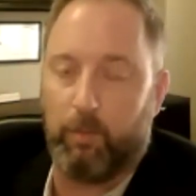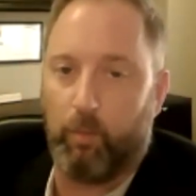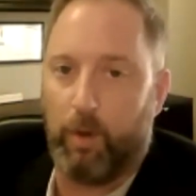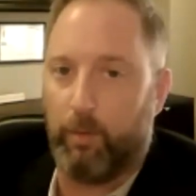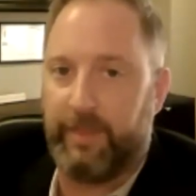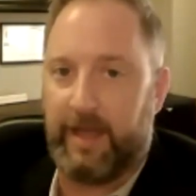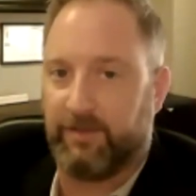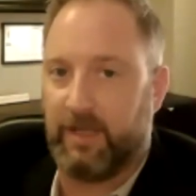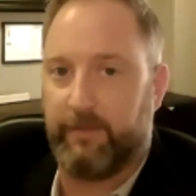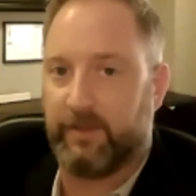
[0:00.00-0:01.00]
what would that
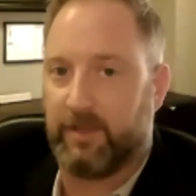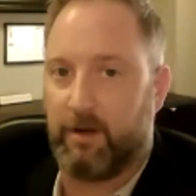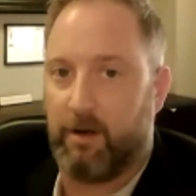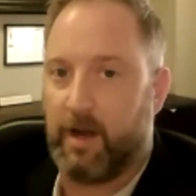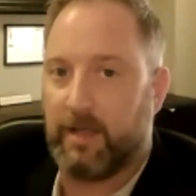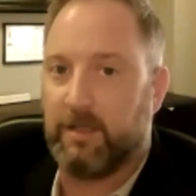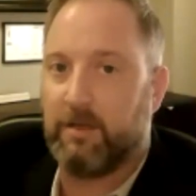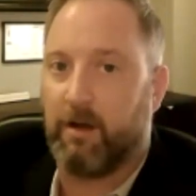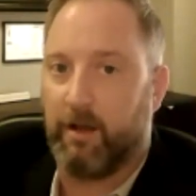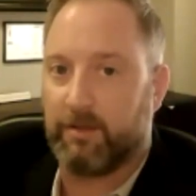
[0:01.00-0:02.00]
save us in our IT
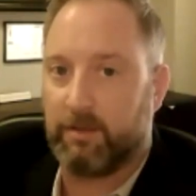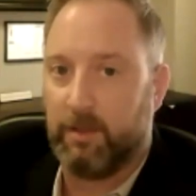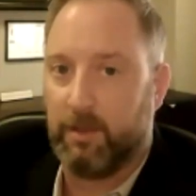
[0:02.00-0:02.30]
costs?